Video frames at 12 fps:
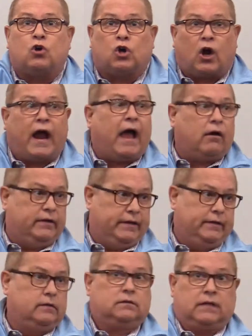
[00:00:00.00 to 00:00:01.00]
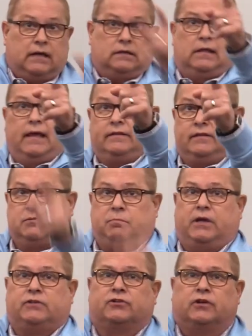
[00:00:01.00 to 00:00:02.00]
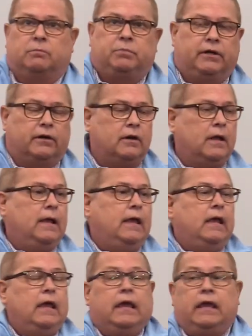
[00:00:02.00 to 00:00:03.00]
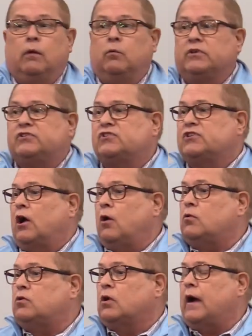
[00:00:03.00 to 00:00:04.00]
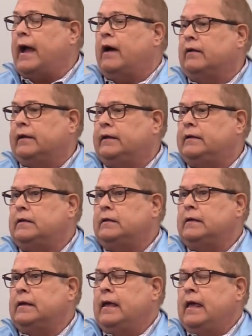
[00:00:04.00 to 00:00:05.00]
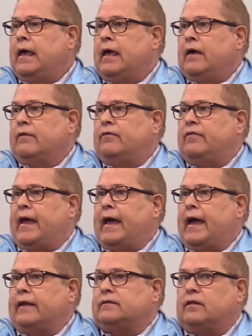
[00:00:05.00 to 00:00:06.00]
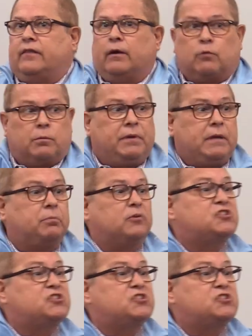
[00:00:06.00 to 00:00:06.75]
crowded kind of like this picture up here. It was so crowded that there were people